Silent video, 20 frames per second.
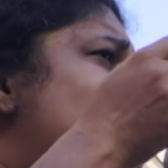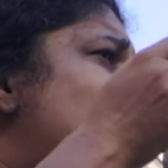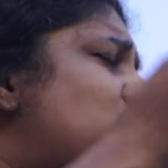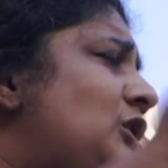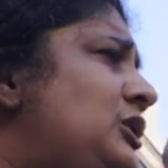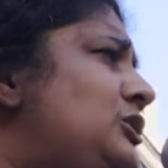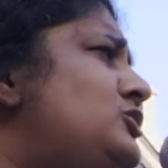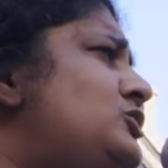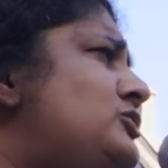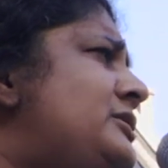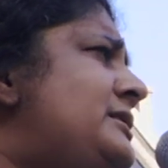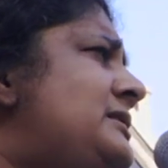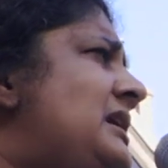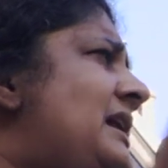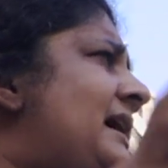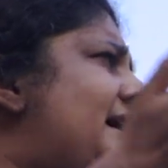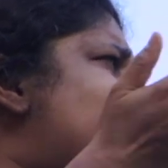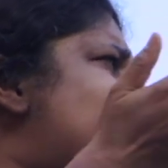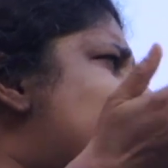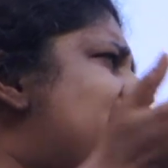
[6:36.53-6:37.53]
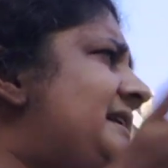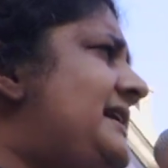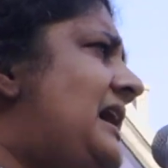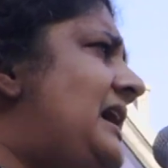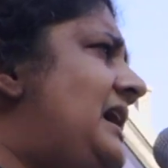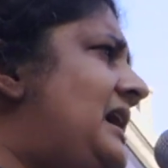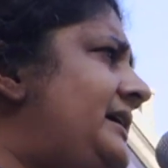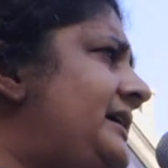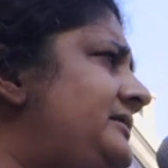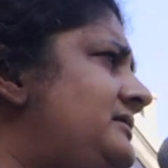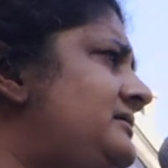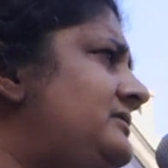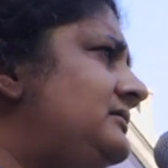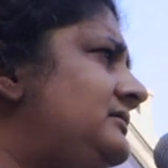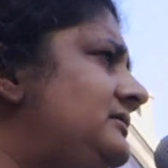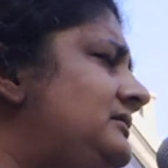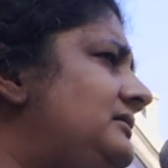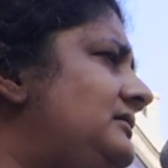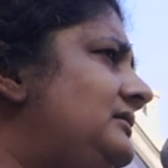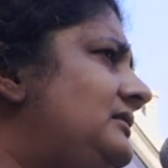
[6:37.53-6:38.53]
children like Hanan,
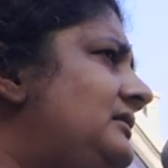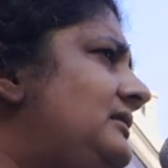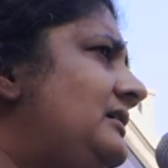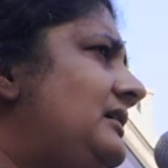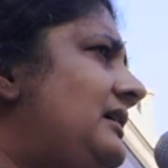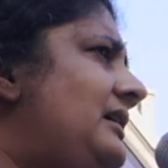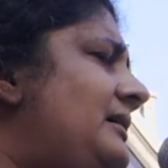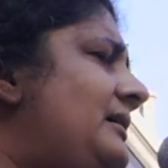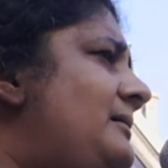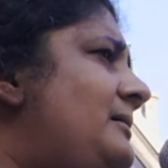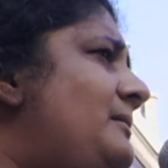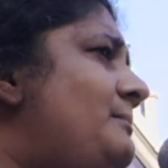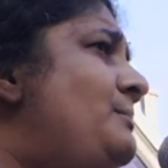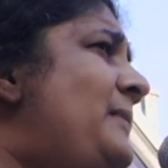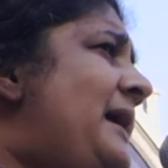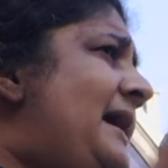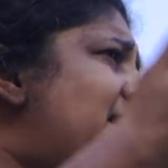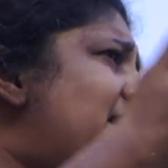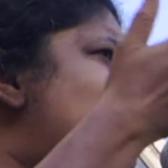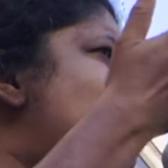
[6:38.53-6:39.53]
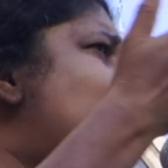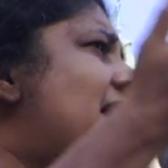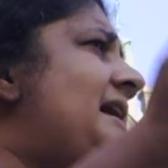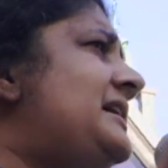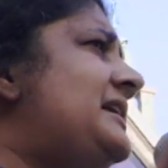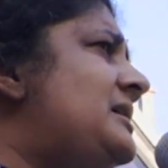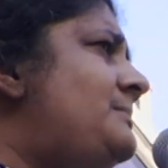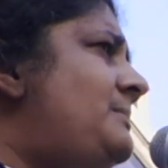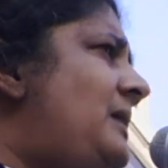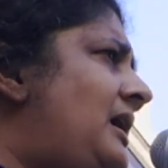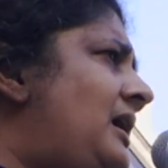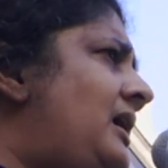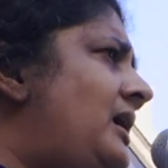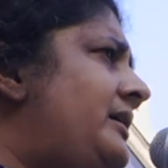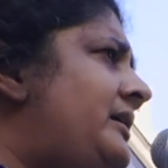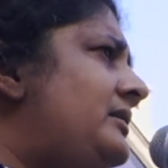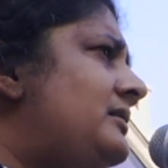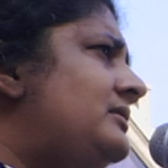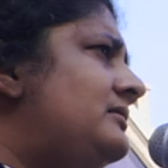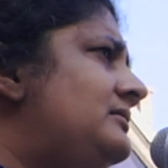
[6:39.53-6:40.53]
men like
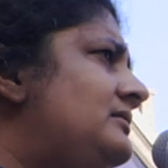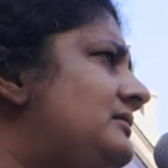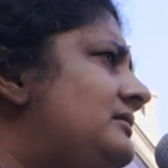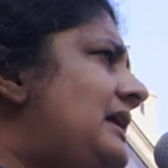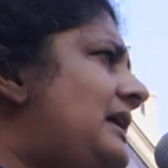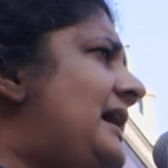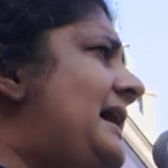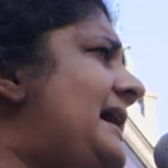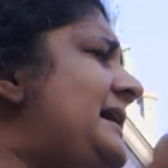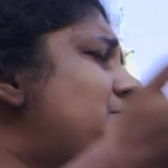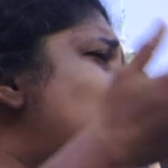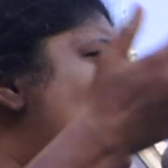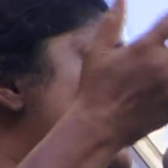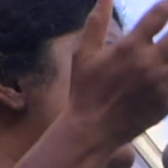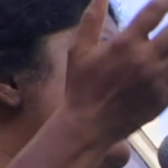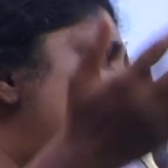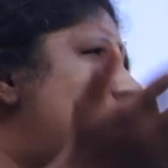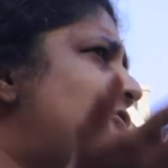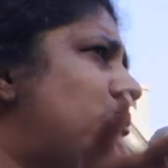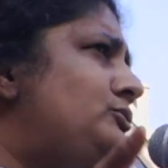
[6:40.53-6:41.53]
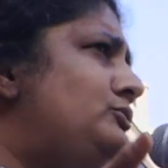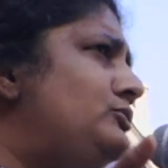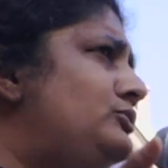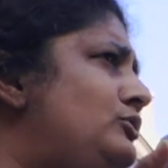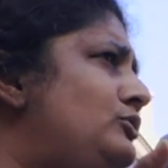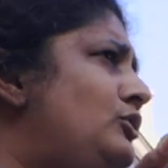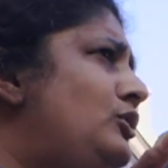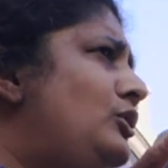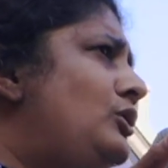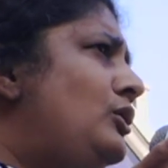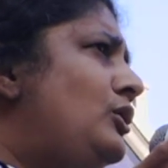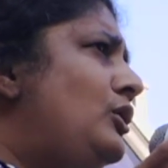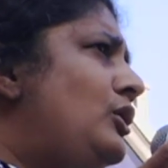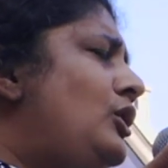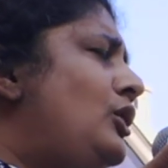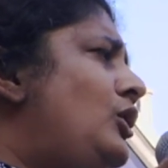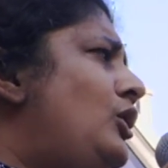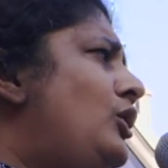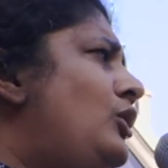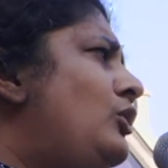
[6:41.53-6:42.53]
Amar and Mohamedou,
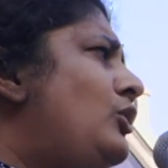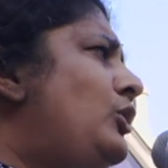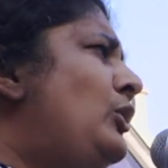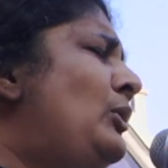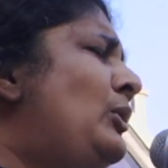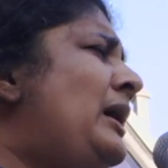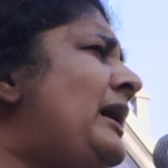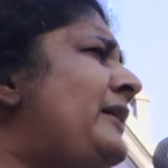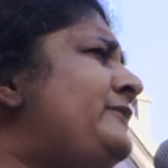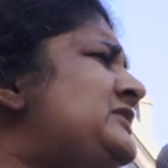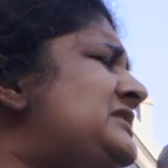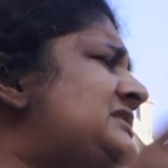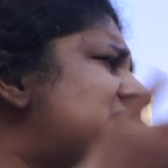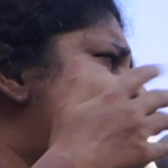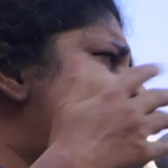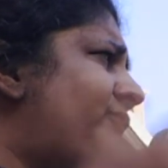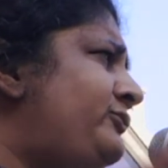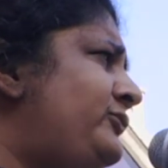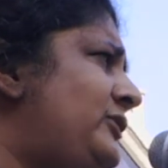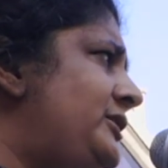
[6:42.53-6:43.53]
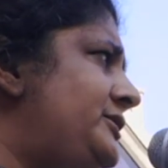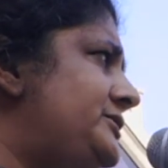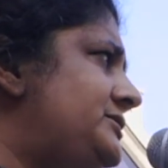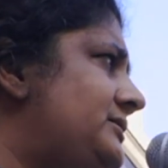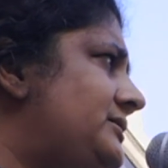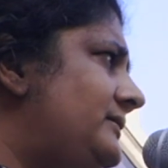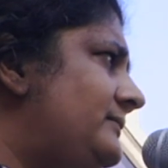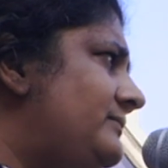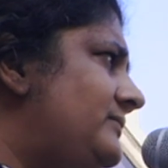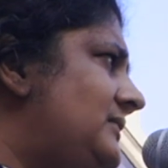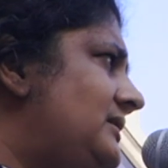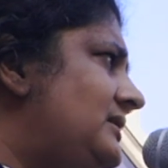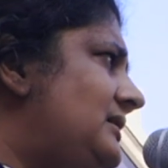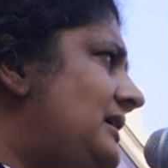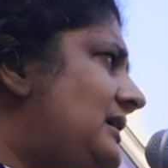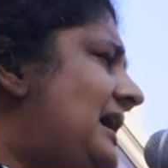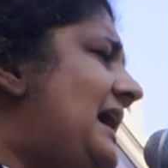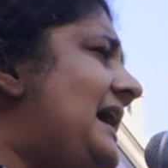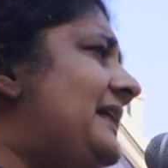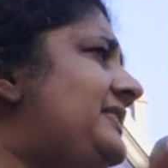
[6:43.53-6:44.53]
who have suffered
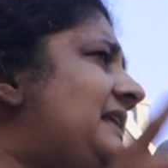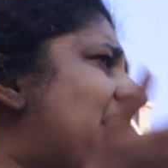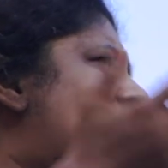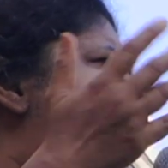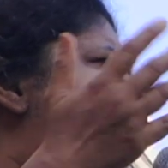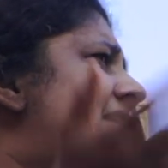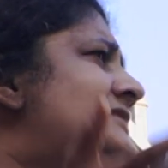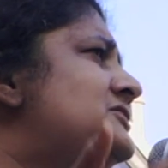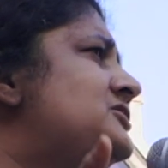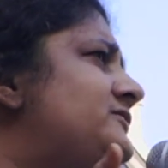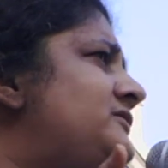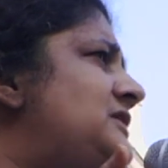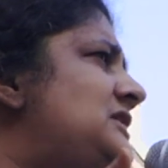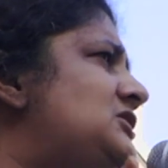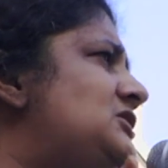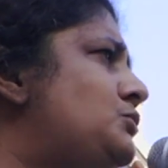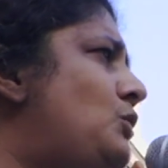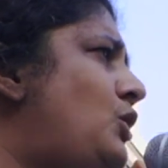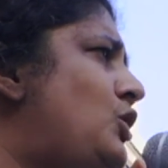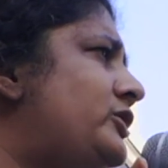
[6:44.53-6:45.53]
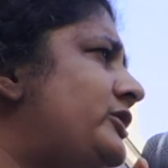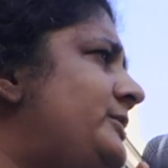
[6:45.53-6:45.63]
at the hands of these war